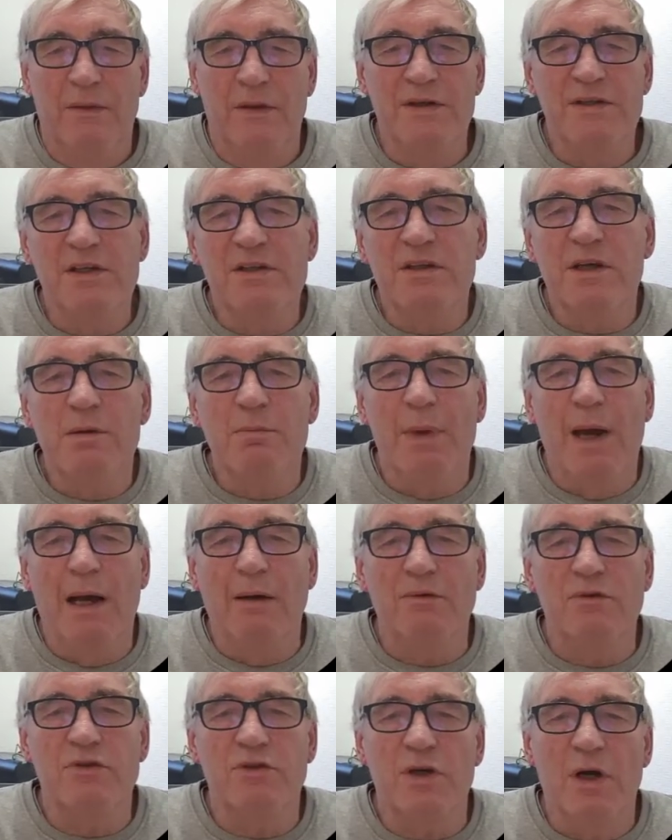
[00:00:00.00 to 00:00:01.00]
This is the
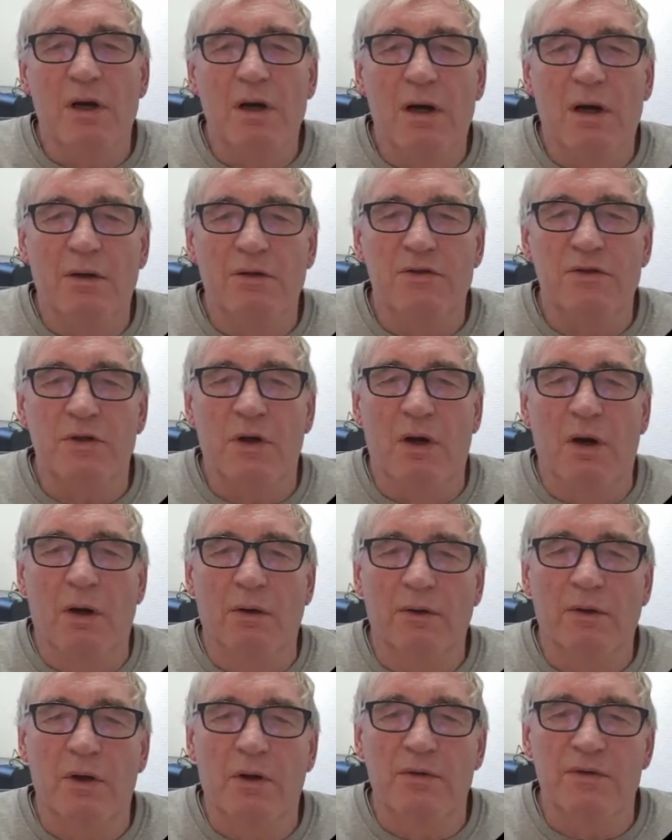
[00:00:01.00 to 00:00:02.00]
amount charged
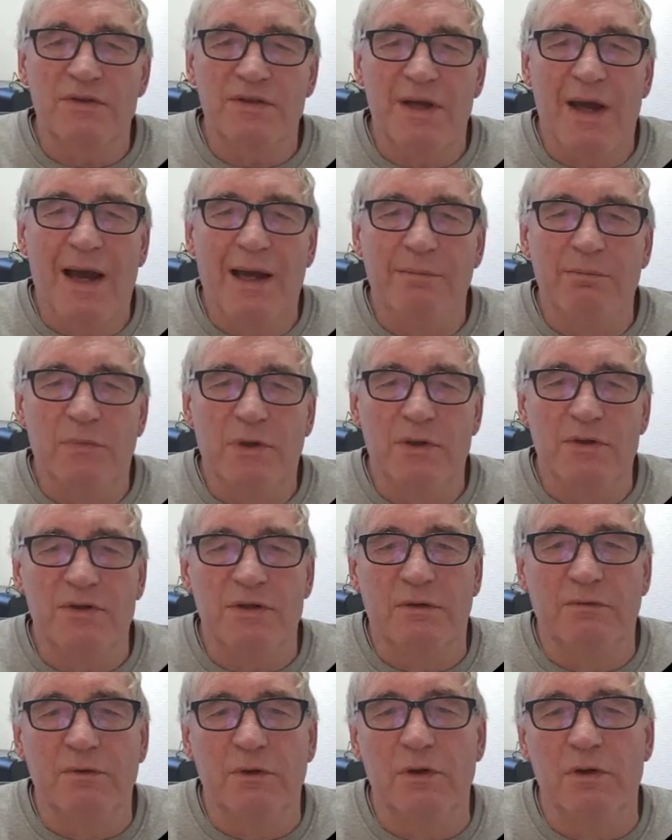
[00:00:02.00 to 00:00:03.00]
on
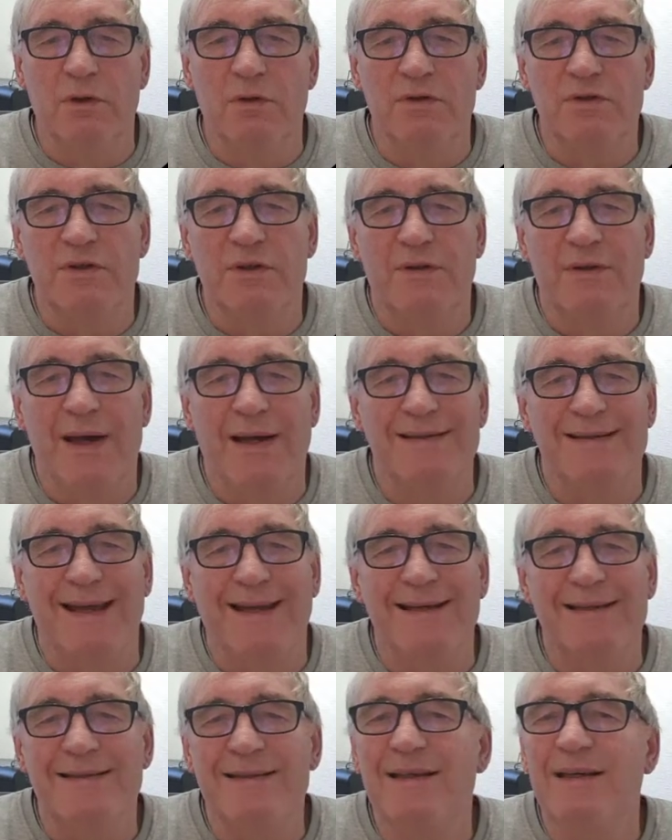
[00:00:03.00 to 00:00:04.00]
consignments of goods that
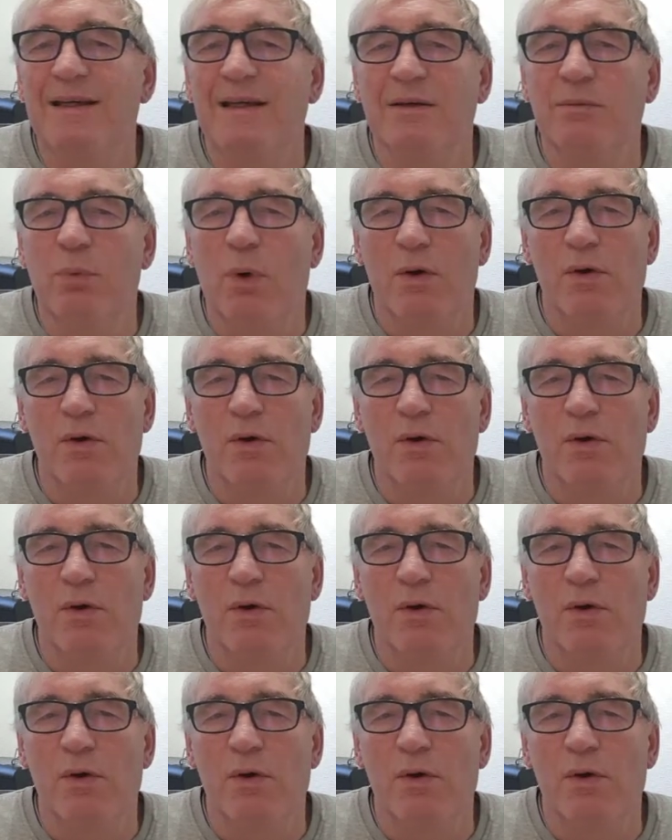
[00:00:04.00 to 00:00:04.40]
exceed